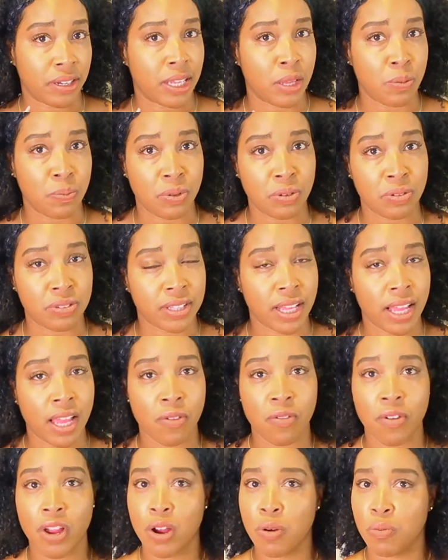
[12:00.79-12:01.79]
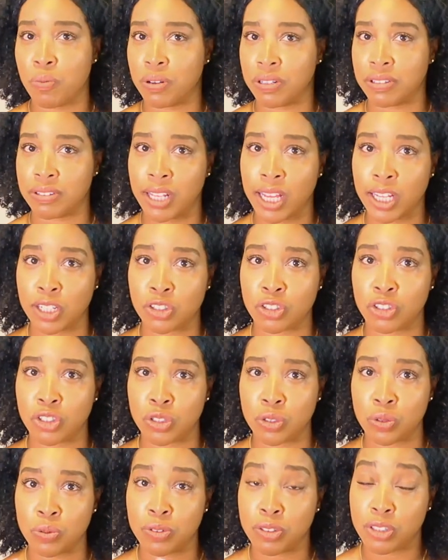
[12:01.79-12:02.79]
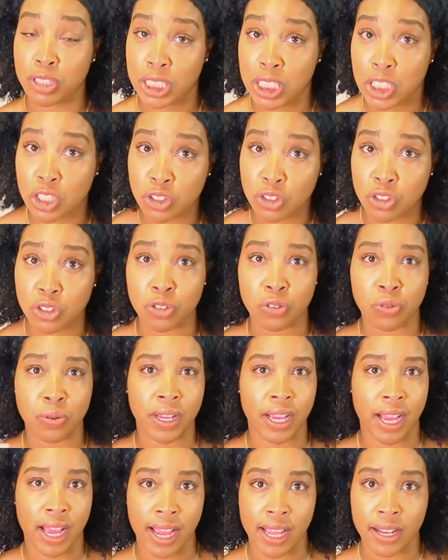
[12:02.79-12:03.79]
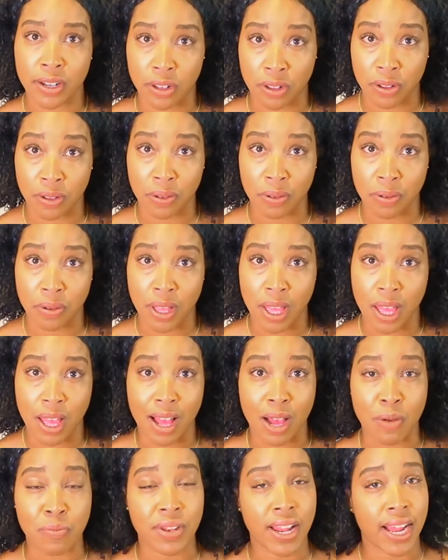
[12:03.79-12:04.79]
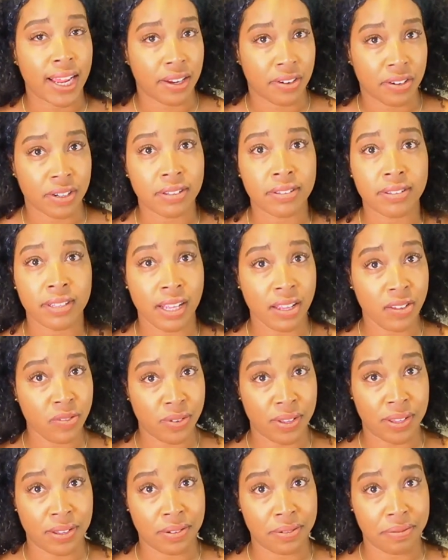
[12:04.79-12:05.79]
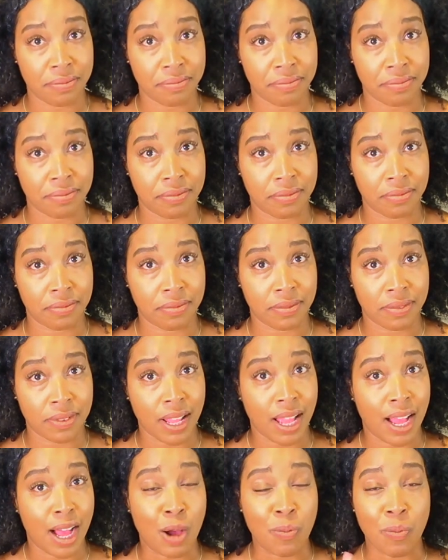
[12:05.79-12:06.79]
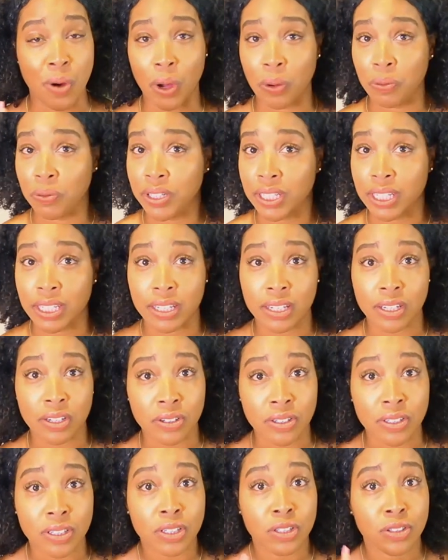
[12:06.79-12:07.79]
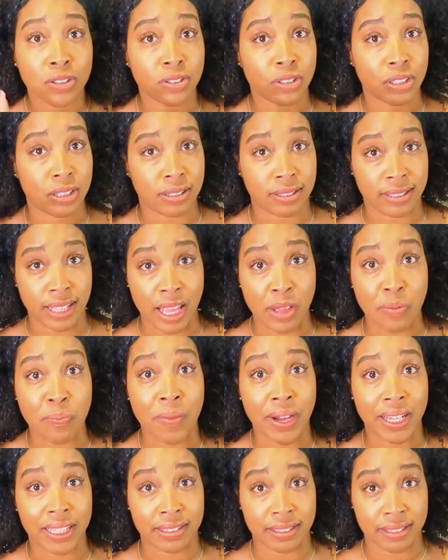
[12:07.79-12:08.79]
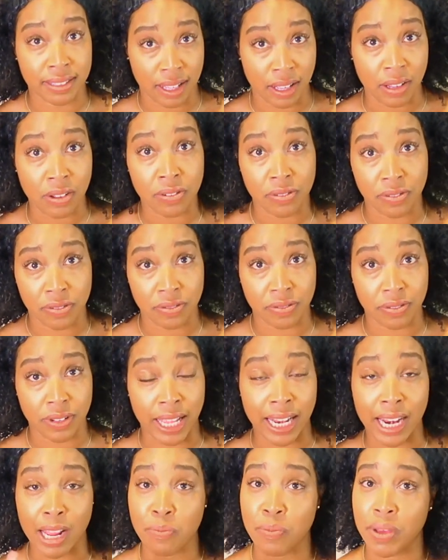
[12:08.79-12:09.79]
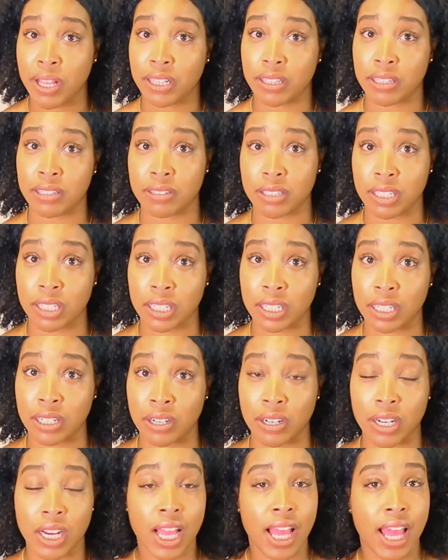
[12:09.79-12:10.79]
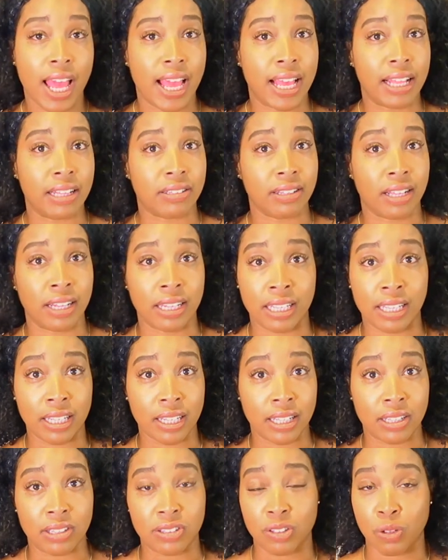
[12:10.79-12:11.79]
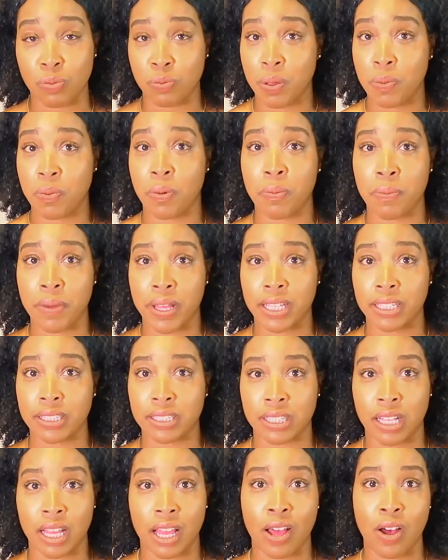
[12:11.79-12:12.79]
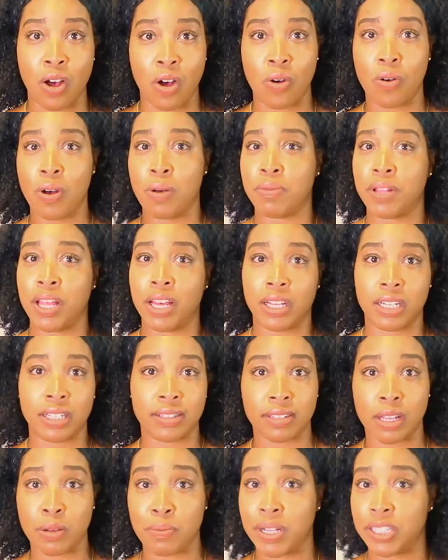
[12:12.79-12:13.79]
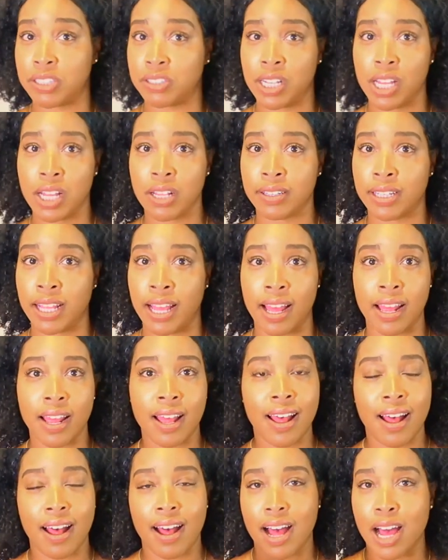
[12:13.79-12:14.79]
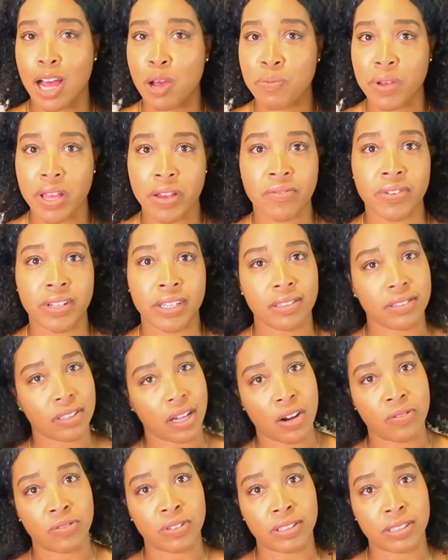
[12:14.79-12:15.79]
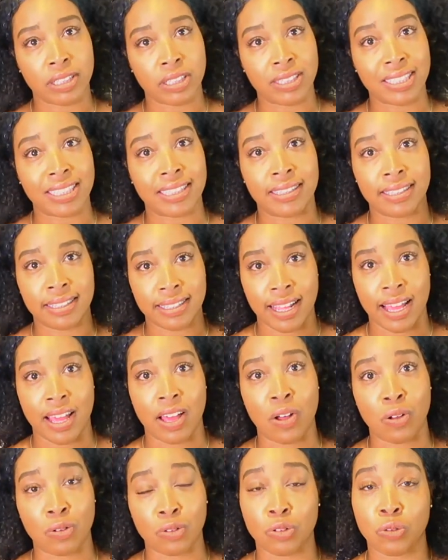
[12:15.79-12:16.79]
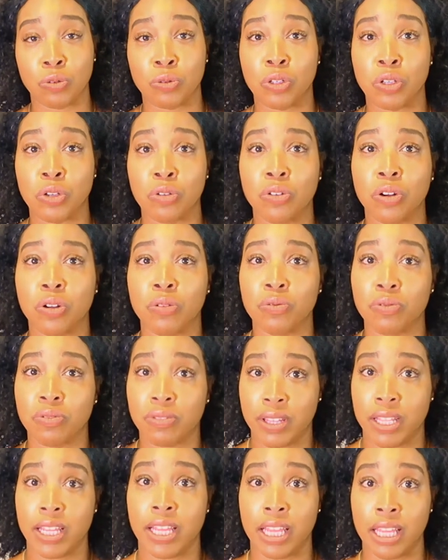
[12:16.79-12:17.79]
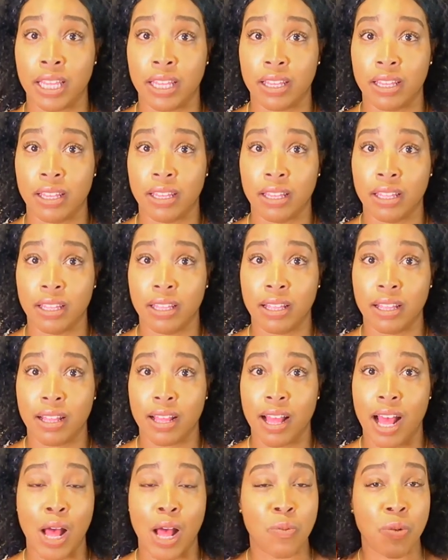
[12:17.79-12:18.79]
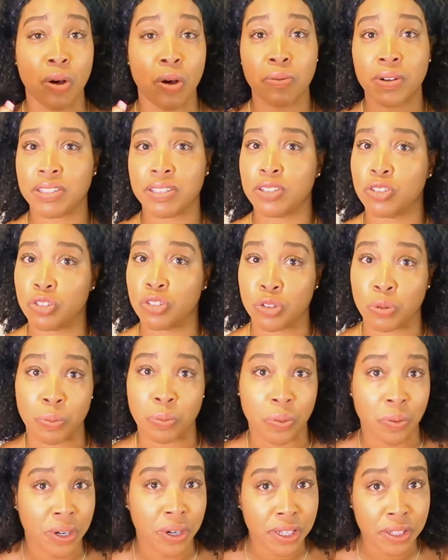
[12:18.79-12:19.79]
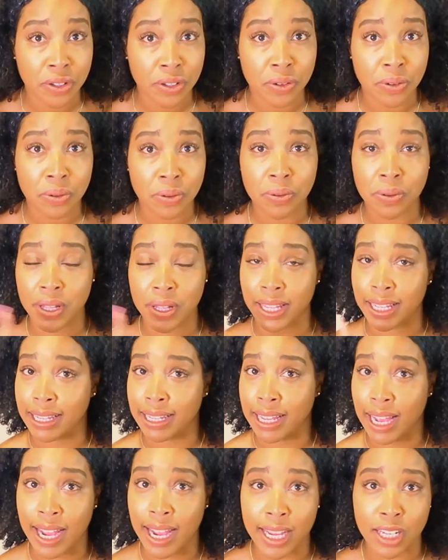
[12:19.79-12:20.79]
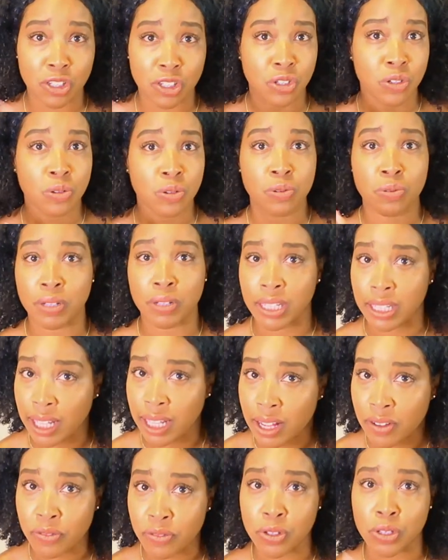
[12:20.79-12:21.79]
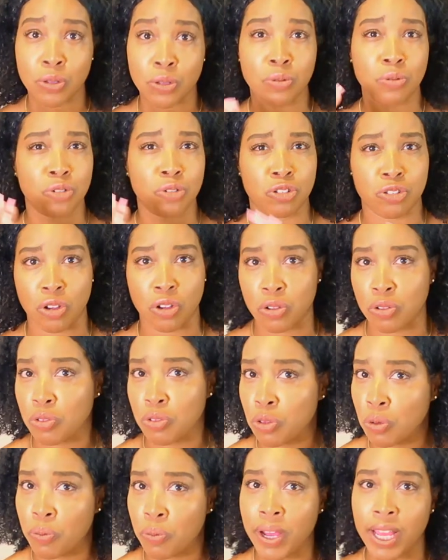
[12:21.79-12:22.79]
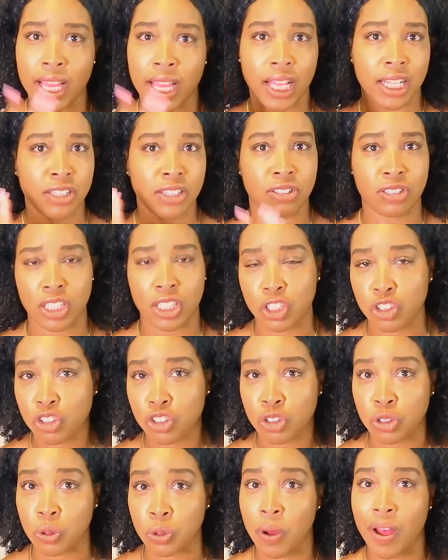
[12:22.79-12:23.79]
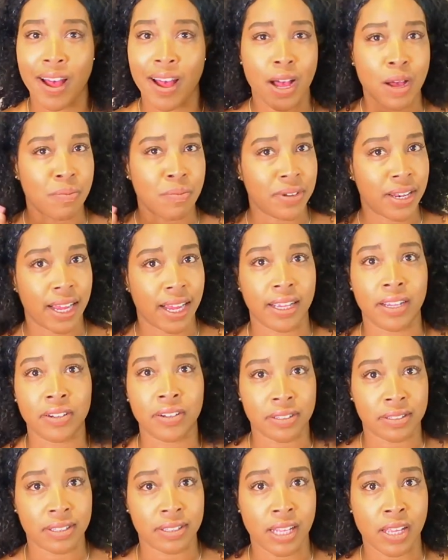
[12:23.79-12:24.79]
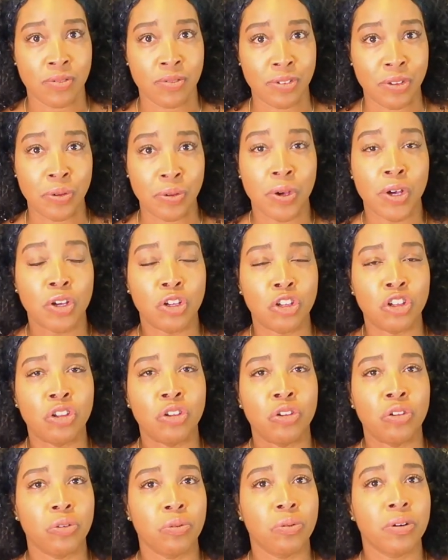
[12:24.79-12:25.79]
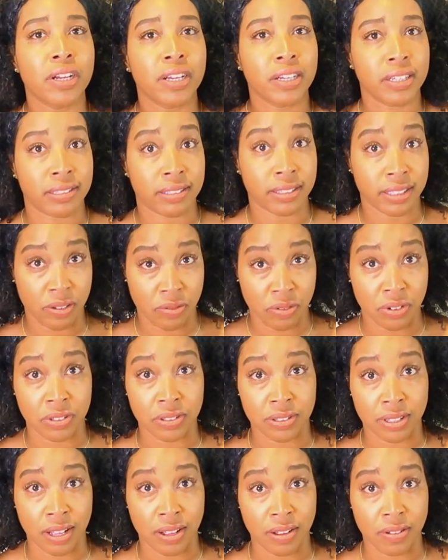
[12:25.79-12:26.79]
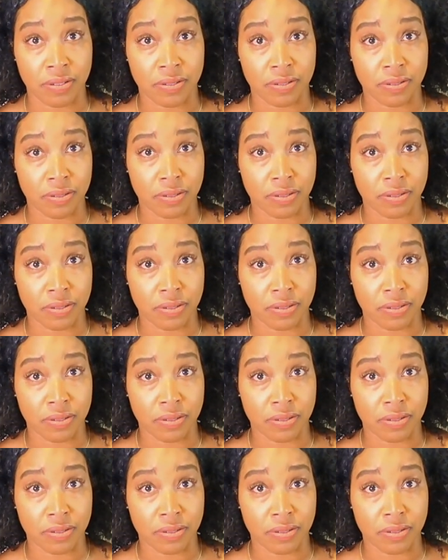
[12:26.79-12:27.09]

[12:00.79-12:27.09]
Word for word: to keep you safe, protect you, teach you, guide you. I'm not here to save you. I'm only here to save myself. And I make this clear. And again, some people may say, oh, I'm not going to tell my child that. I'm having these conversations now. So you don't think I'm always here to support you, guide you, love you, show you the way, teach you. I'm not here to save you. You are here to save yourself.